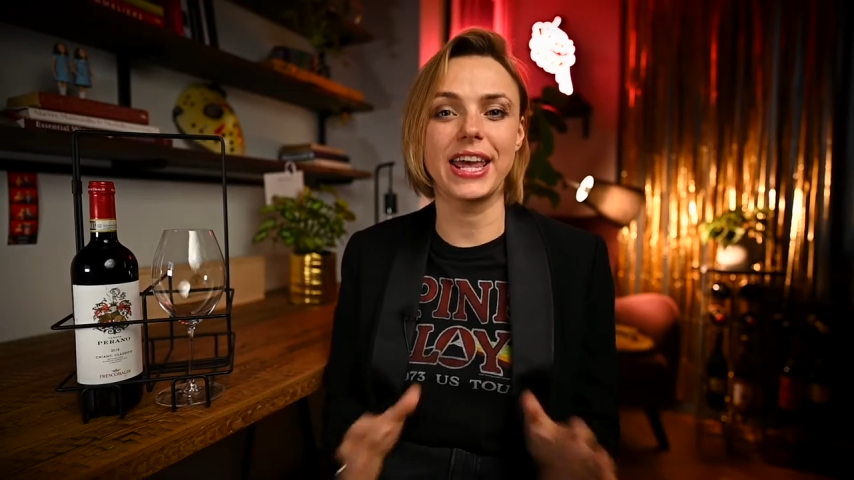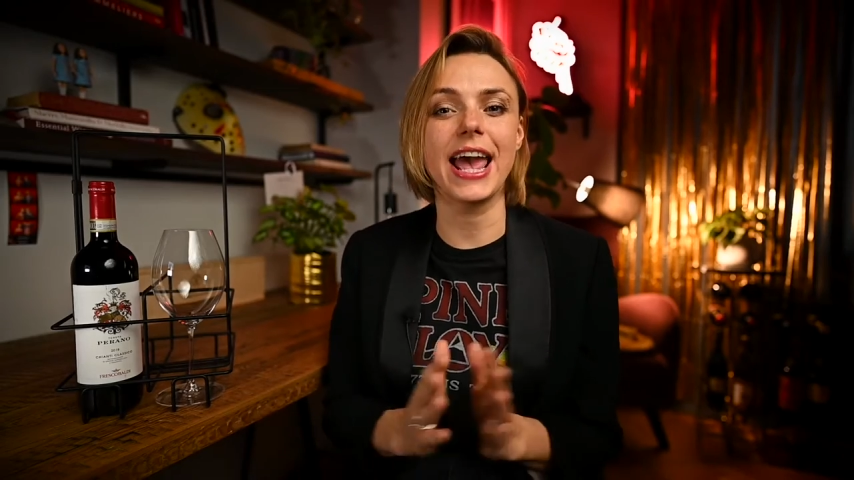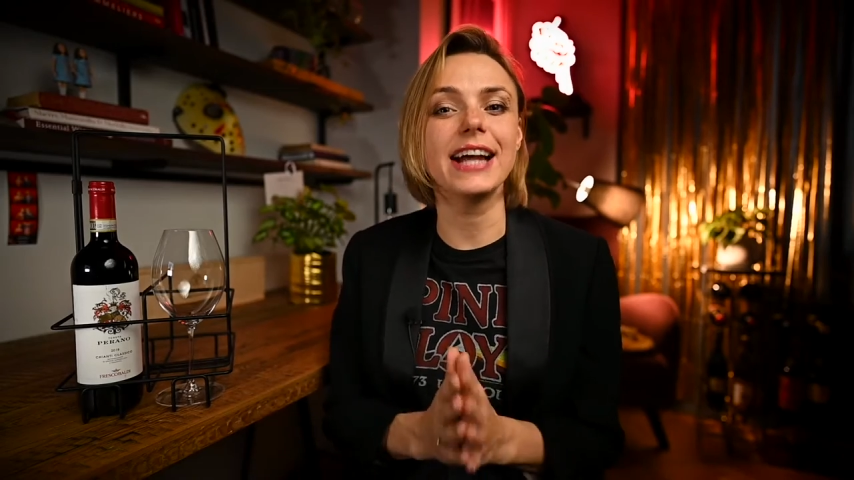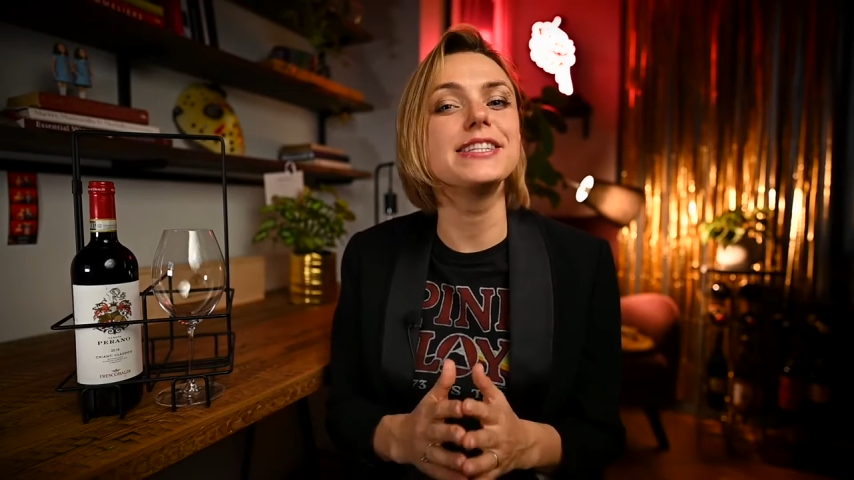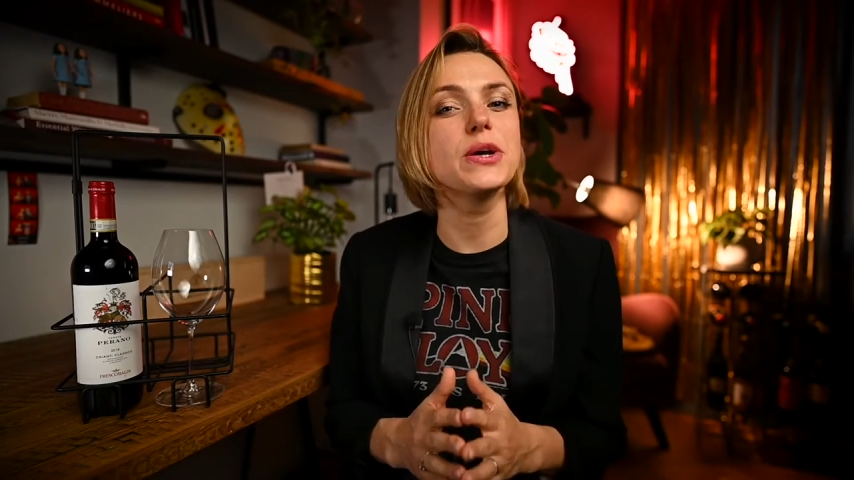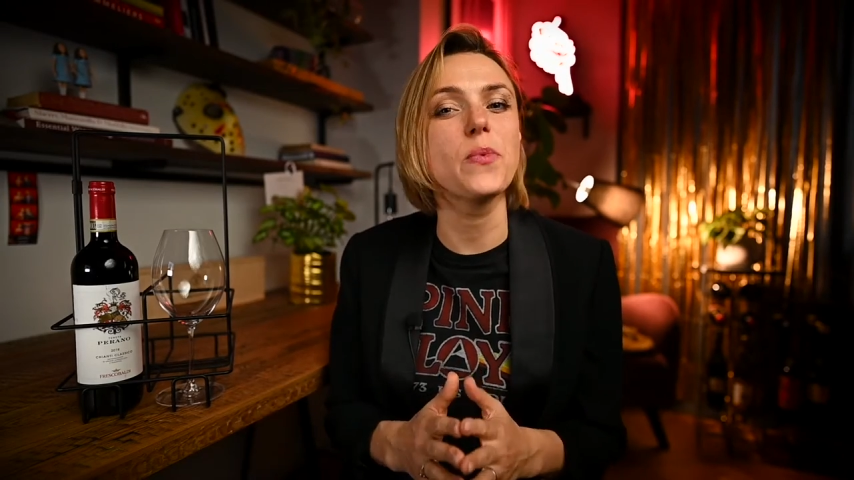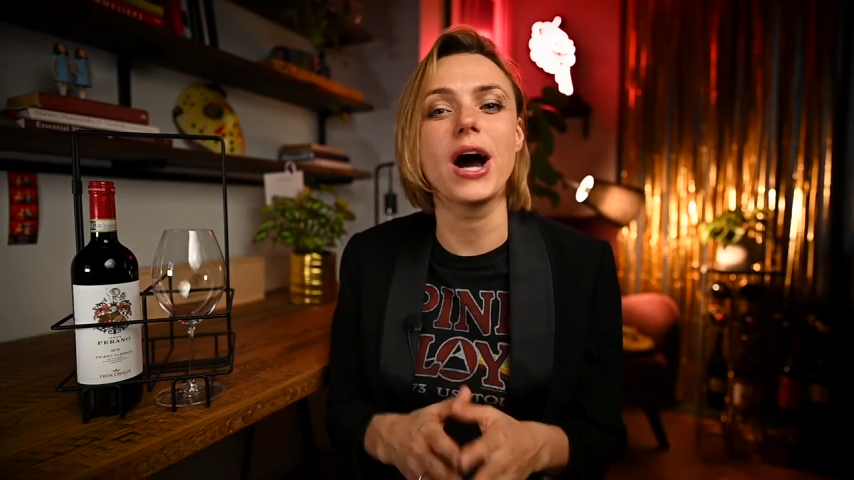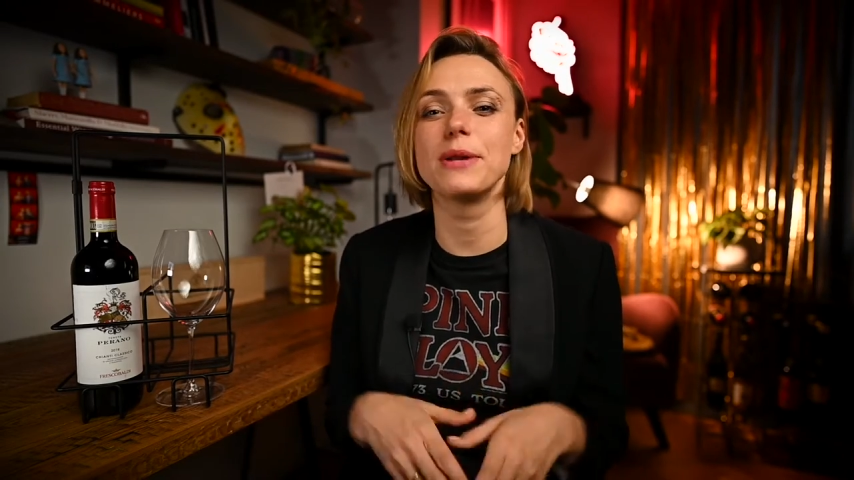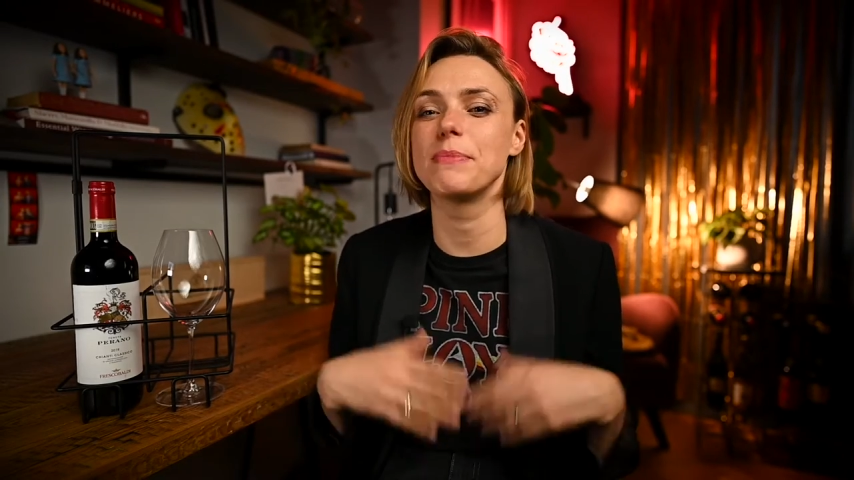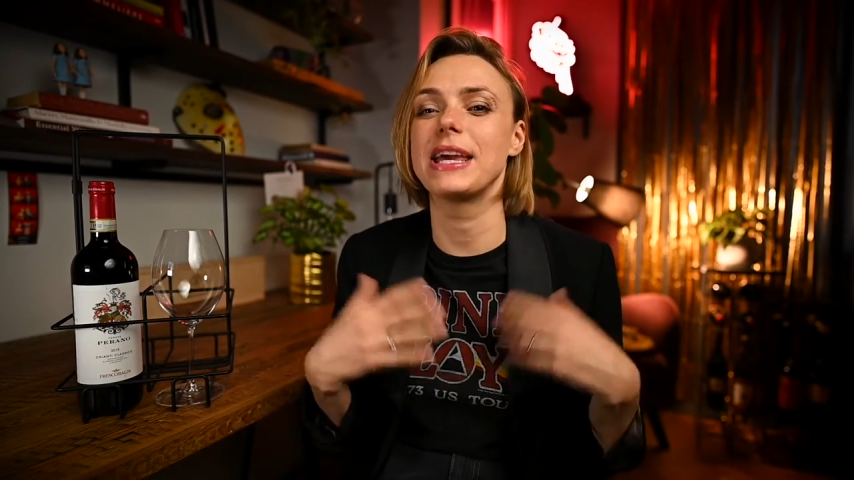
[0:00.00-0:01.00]
Chianti
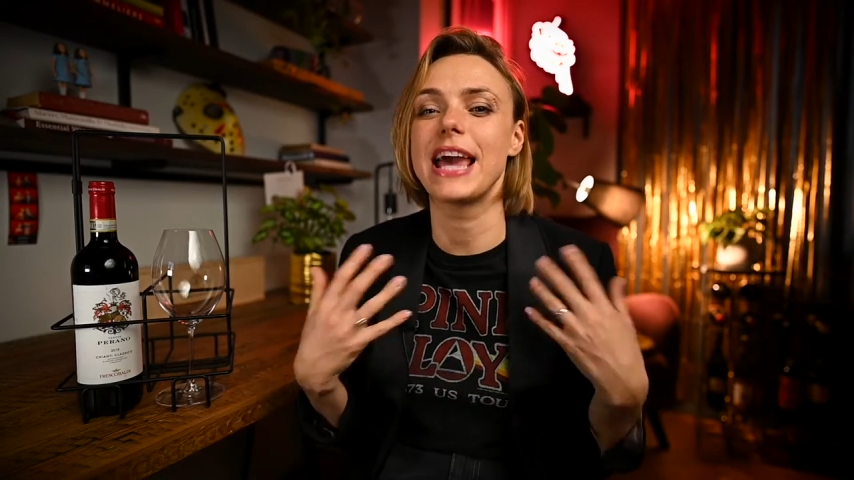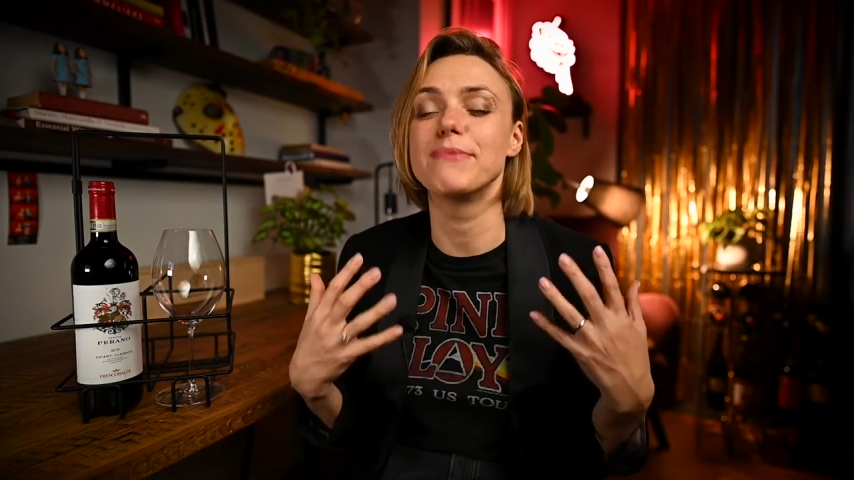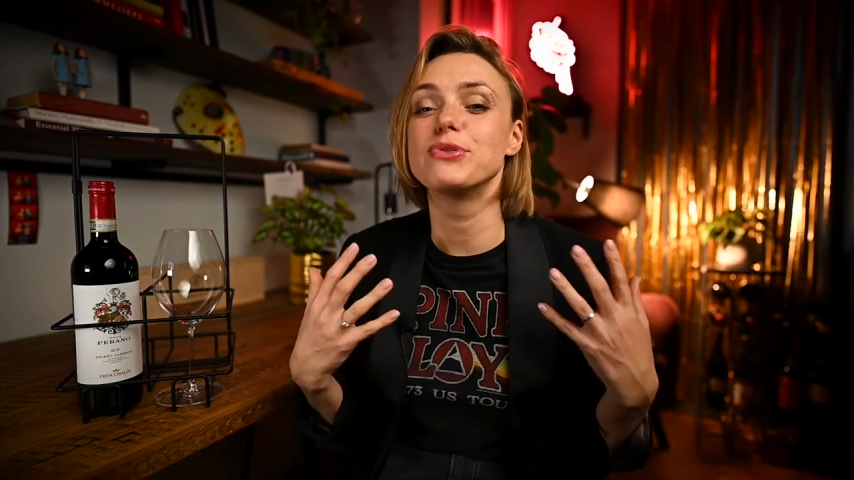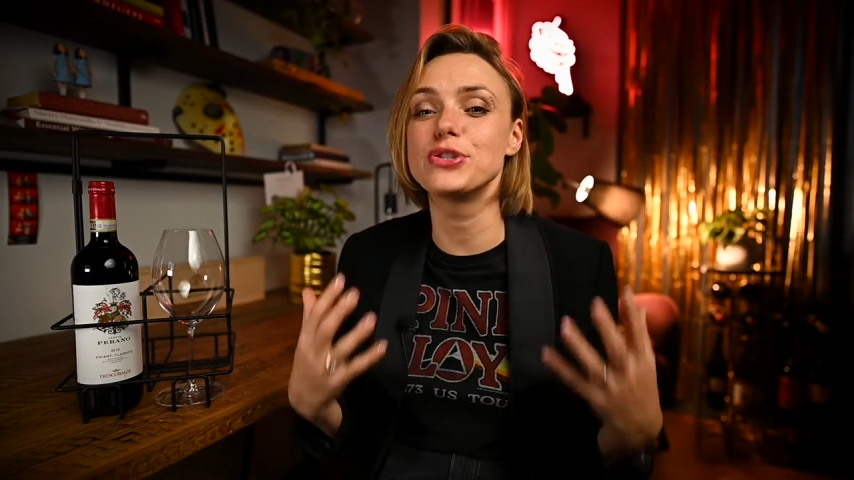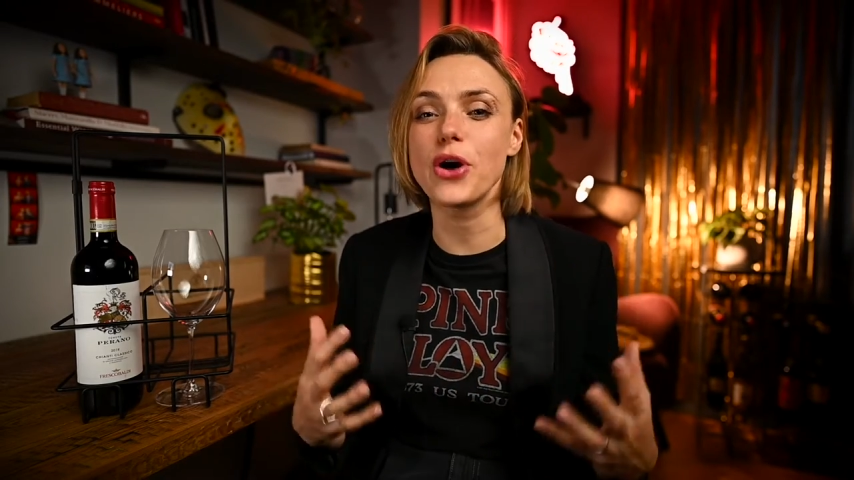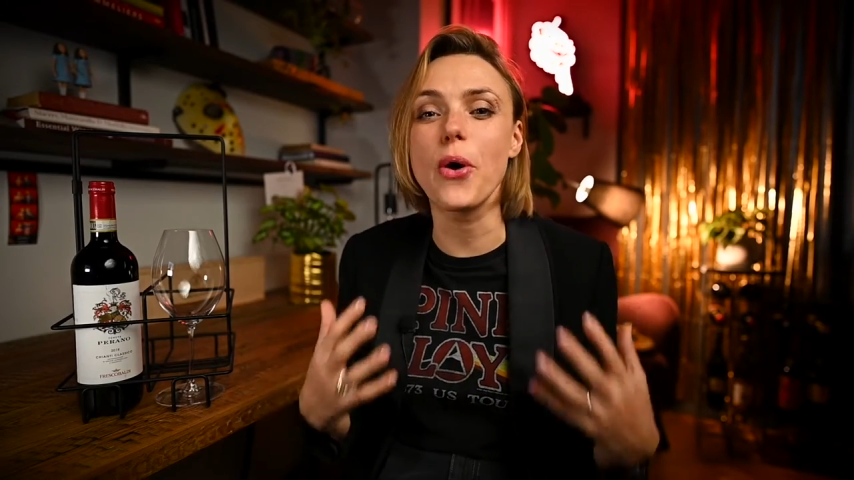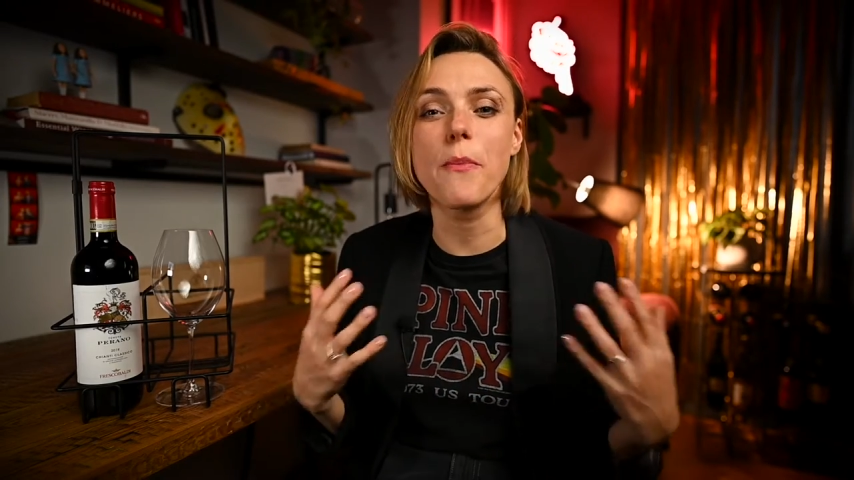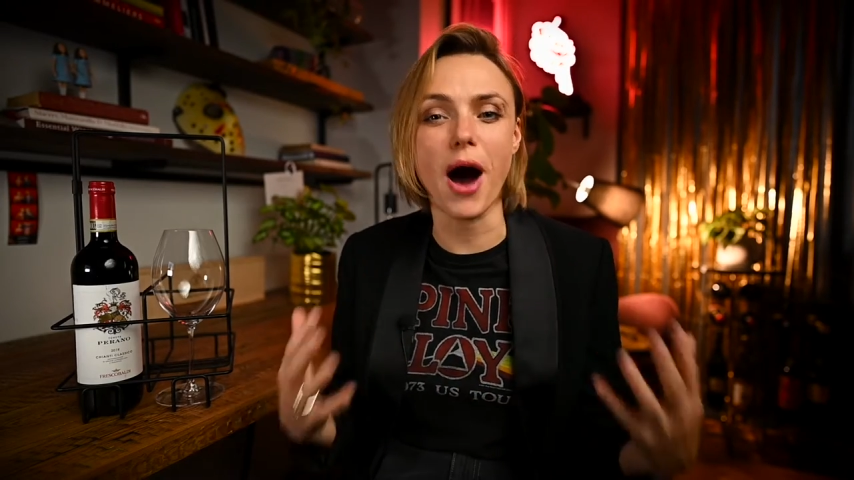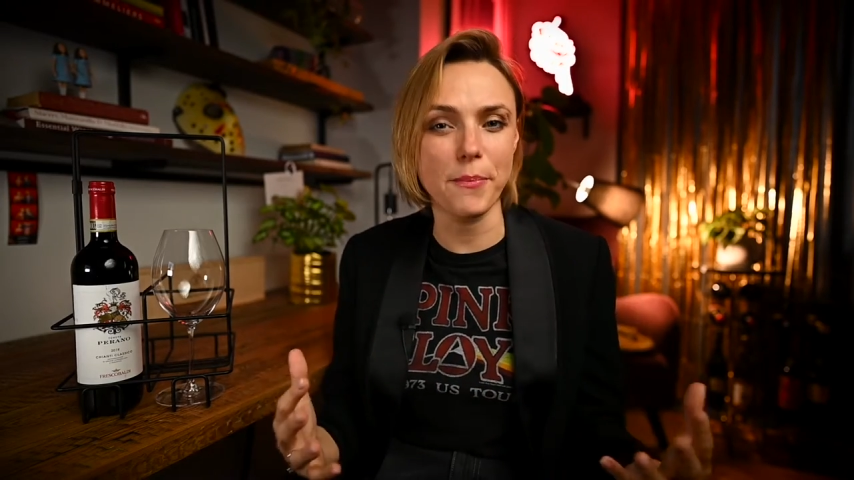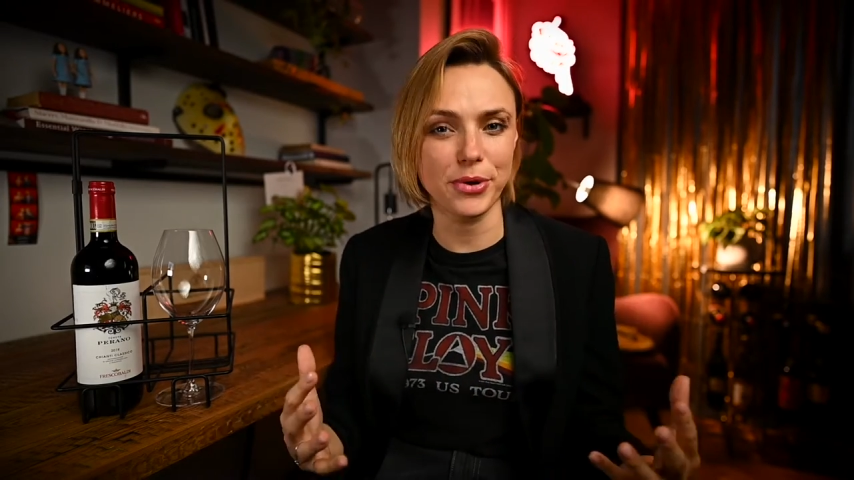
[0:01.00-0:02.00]
wine became so
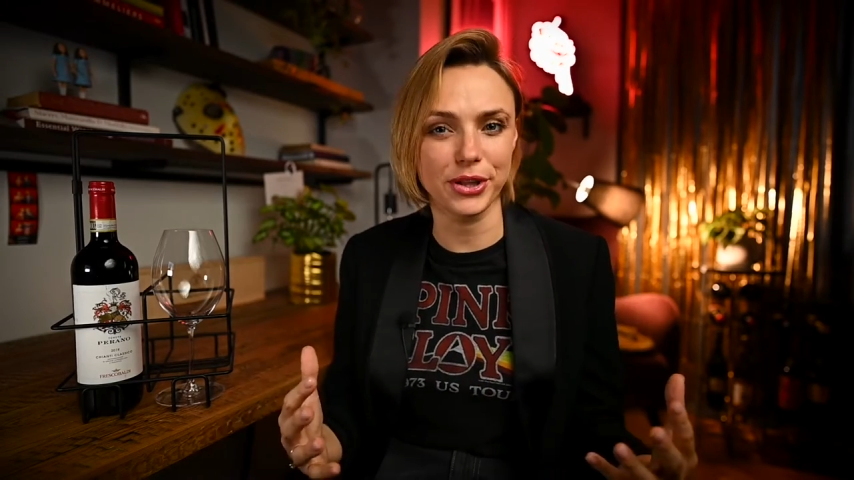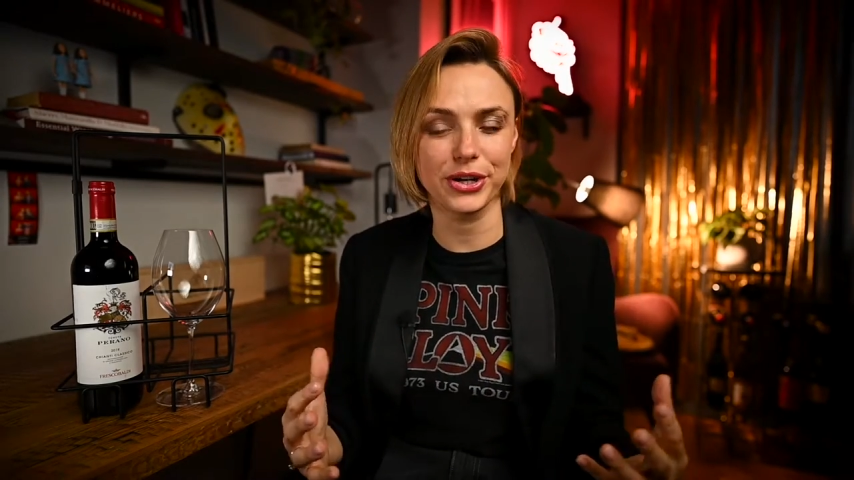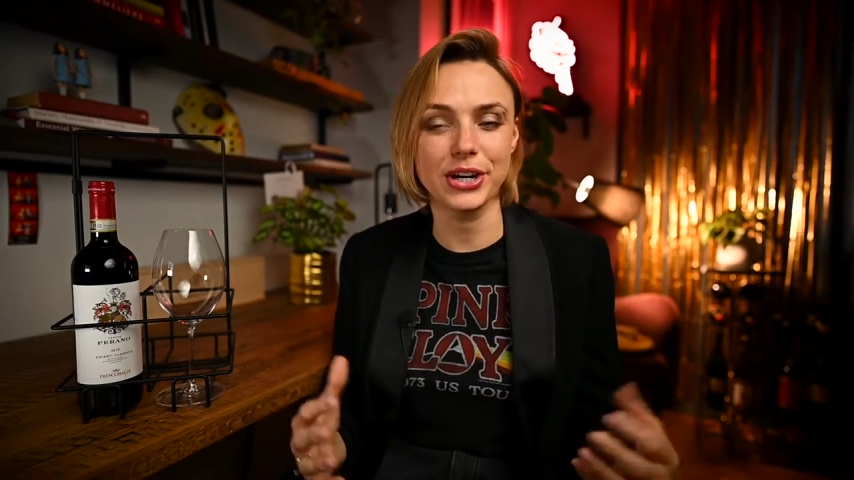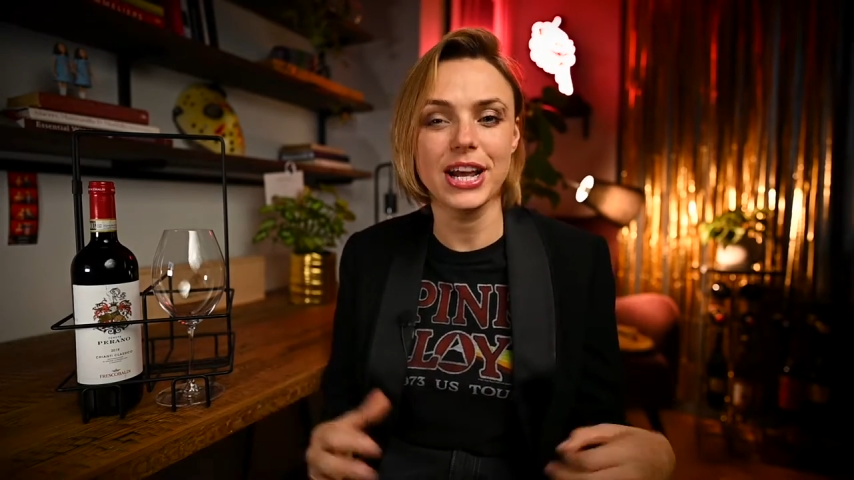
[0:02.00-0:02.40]
popular